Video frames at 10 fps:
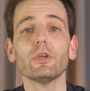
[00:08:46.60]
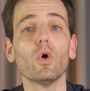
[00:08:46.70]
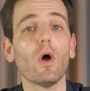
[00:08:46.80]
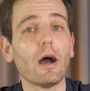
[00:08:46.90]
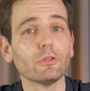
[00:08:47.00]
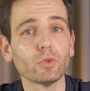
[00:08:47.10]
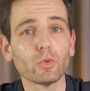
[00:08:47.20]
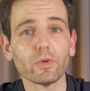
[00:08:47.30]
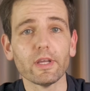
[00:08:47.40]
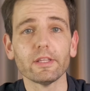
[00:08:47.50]
know how to
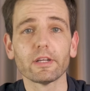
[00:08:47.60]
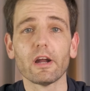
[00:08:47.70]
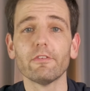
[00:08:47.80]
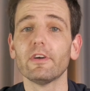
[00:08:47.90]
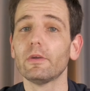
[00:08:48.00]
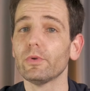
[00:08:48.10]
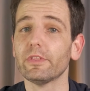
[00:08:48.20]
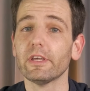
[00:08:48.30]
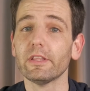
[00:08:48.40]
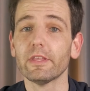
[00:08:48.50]
create the card fan with
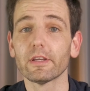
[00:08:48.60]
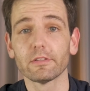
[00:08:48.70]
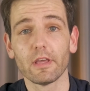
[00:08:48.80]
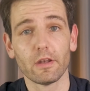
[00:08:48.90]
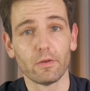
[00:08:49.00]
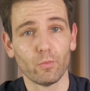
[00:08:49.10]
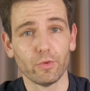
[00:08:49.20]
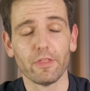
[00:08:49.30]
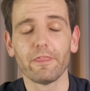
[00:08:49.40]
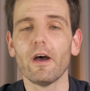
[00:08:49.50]
the index and
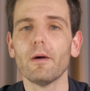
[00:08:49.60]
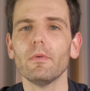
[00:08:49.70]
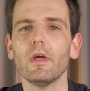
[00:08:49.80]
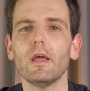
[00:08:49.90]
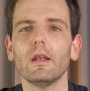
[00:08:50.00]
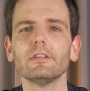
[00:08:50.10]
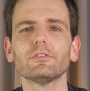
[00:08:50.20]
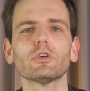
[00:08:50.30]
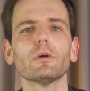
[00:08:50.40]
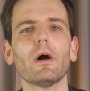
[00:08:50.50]
with the thumb, let's
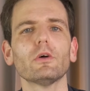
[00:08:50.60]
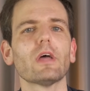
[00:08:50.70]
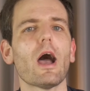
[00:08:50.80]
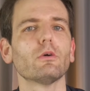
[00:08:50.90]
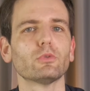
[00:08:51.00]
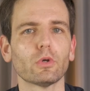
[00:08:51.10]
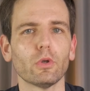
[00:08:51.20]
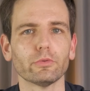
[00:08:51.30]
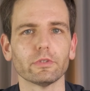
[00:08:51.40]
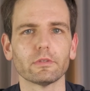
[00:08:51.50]
talk about how to
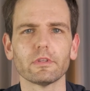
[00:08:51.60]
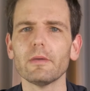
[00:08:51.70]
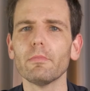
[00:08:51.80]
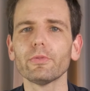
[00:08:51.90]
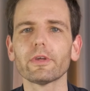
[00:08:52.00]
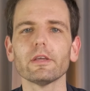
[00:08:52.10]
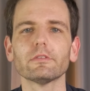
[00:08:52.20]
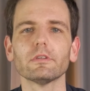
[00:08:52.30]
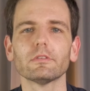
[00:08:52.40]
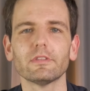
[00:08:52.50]
close it. In both
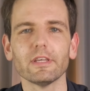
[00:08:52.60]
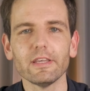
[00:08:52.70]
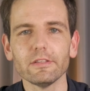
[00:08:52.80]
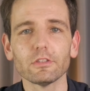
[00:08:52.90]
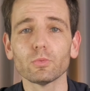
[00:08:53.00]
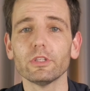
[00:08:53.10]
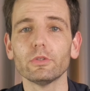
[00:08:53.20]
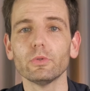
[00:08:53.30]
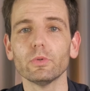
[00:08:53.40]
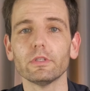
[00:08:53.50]
cases, the easiest way
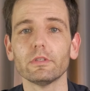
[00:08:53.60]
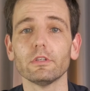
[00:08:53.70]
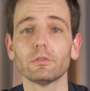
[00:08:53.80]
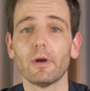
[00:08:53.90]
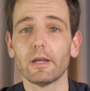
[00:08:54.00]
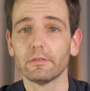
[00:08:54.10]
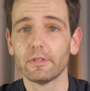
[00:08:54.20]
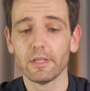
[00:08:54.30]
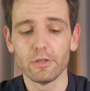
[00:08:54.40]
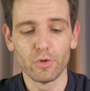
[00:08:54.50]
to do it is by
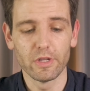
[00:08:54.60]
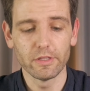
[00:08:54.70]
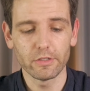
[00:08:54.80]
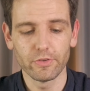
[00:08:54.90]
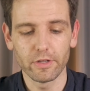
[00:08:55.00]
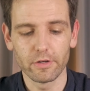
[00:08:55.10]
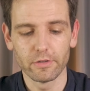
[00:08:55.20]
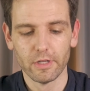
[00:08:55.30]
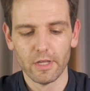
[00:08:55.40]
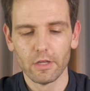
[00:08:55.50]
taking your index
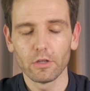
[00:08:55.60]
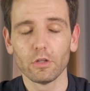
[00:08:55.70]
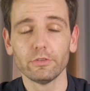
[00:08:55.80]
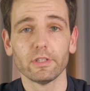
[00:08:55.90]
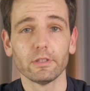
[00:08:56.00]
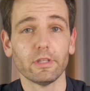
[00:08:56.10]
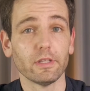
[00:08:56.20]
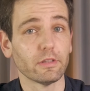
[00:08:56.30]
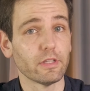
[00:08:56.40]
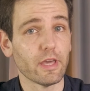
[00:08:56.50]
finger,
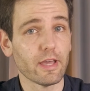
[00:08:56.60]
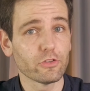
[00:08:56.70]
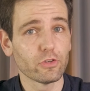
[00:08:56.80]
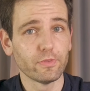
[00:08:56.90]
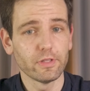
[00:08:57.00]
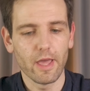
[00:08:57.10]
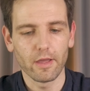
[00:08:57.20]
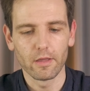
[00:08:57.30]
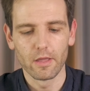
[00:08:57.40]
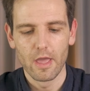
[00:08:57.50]
contacting the edge of the
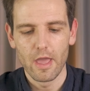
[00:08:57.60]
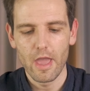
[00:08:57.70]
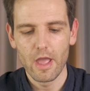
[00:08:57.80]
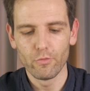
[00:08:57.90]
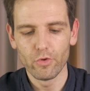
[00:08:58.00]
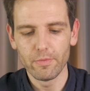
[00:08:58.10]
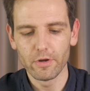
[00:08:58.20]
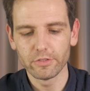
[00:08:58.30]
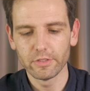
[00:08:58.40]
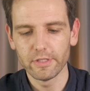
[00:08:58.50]
deck, and
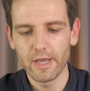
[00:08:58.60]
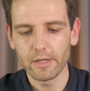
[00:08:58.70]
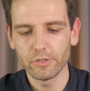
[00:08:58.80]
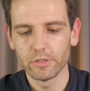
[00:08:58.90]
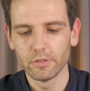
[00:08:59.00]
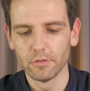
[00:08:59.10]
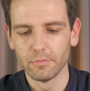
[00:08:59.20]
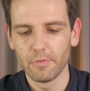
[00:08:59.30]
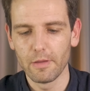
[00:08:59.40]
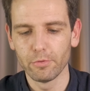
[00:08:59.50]
reversing the action
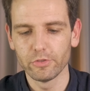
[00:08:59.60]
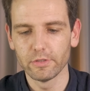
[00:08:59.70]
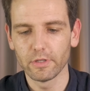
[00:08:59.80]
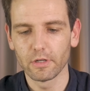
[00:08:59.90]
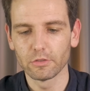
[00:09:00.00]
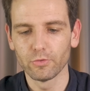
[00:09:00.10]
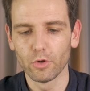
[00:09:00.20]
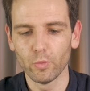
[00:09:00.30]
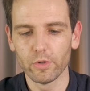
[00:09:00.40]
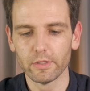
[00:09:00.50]
by pushing the cards
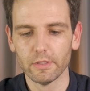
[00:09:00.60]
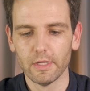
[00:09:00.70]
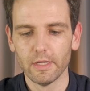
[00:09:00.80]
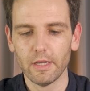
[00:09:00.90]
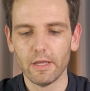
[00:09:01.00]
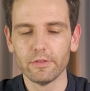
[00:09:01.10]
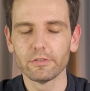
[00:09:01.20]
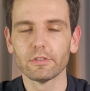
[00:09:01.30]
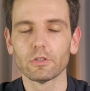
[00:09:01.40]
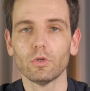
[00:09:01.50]
forward in the
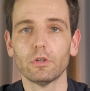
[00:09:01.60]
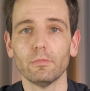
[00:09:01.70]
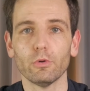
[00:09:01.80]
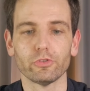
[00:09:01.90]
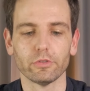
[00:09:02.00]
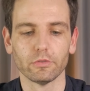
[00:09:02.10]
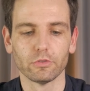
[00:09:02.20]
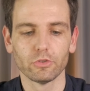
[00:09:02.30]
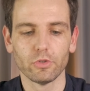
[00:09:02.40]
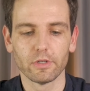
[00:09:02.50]
circular motion.
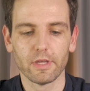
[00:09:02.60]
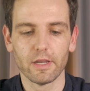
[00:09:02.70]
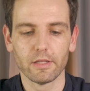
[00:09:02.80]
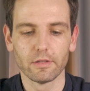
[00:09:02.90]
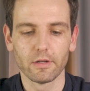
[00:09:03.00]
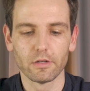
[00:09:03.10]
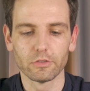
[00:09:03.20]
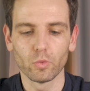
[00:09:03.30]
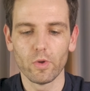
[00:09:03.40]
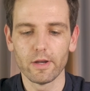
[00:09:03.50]
So you're getting the card
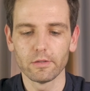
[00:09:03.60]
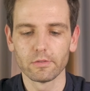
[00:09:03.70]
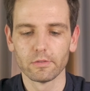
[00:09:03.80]
squared